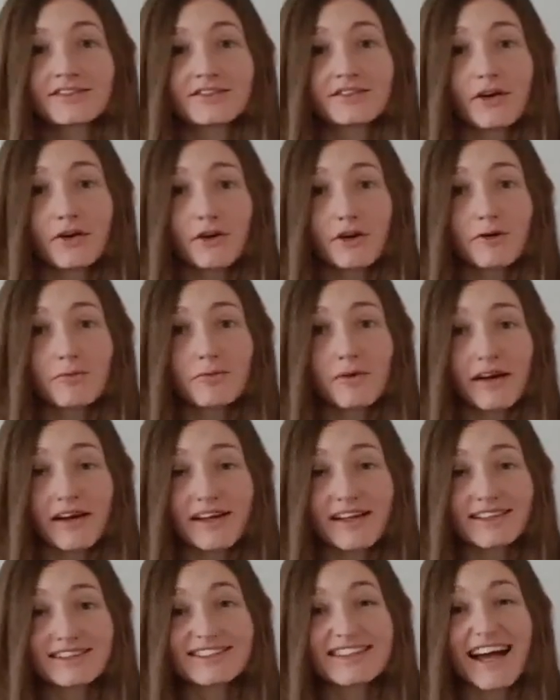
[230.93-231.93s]
So your
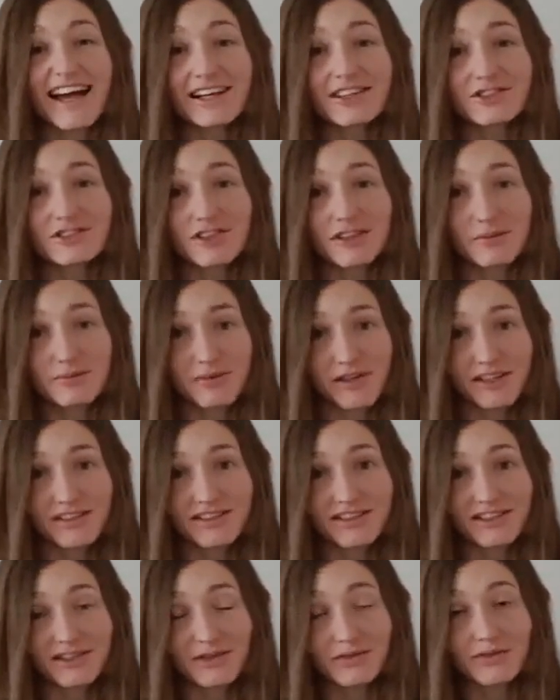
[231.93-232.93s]
brain is actually
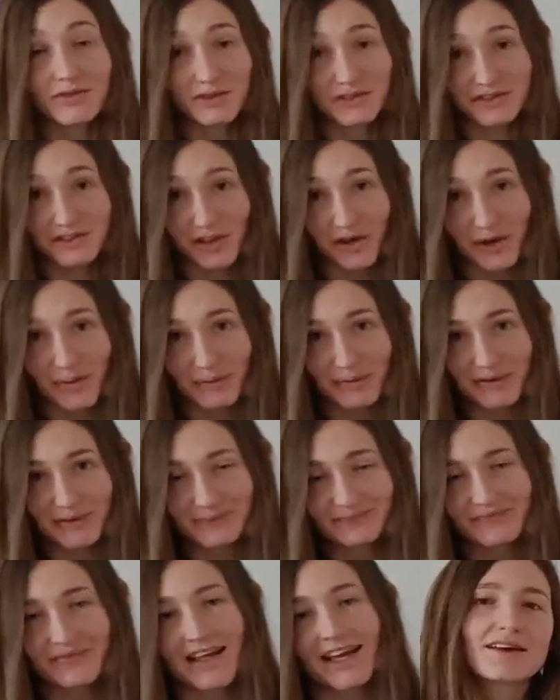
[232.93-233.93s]
pressing you to stop.
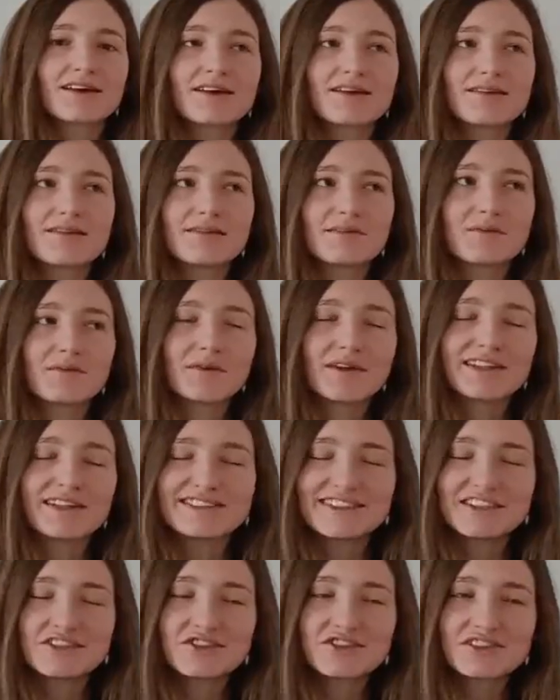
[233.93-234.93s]
What
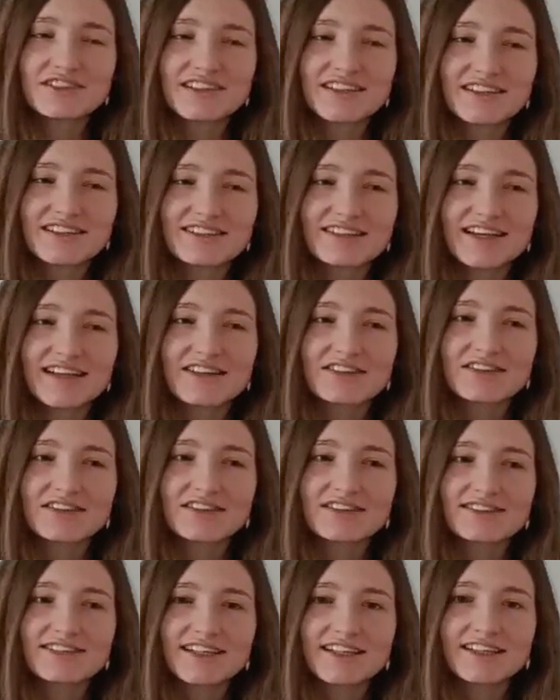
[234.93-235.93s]
is interesting is
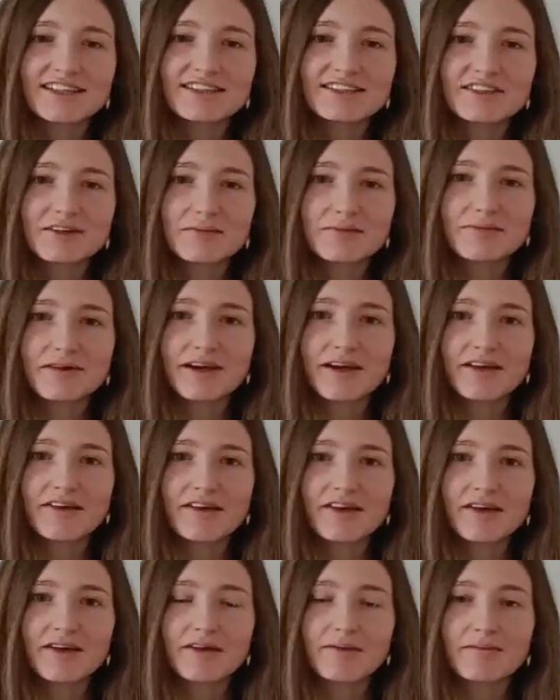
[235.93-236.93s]
actually studies
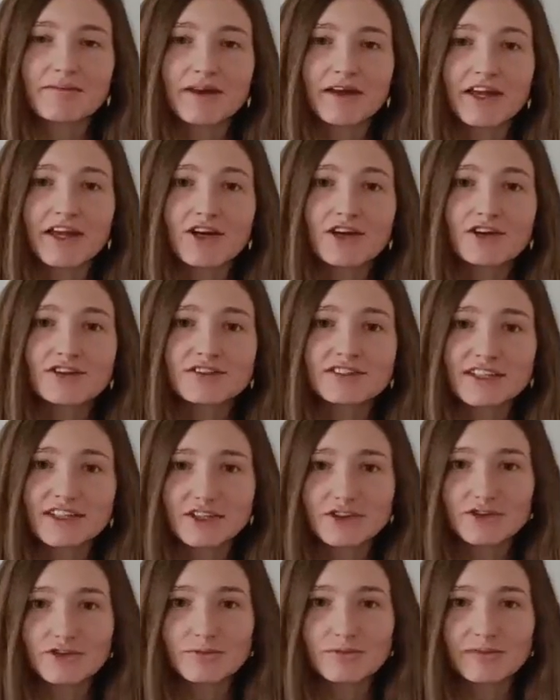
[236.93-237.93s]
comparing beginners
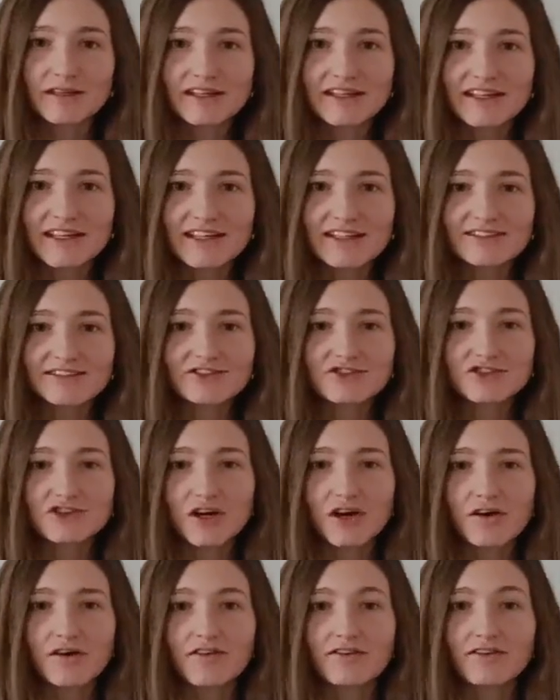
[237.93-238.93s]
and intermediates
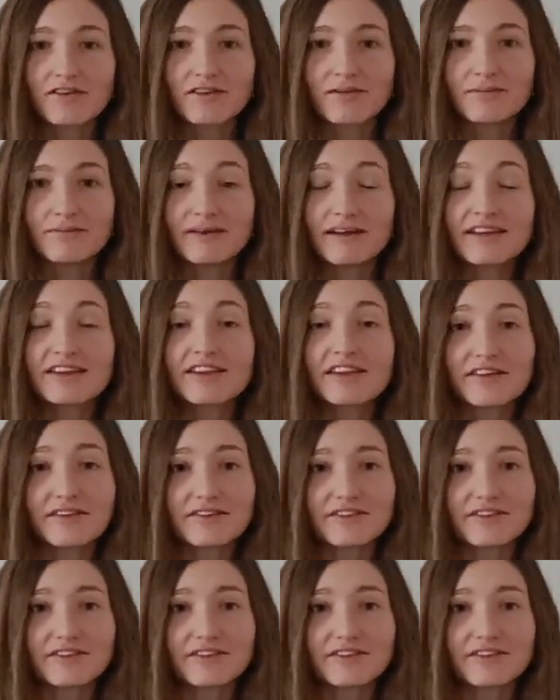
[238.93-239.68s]
show a big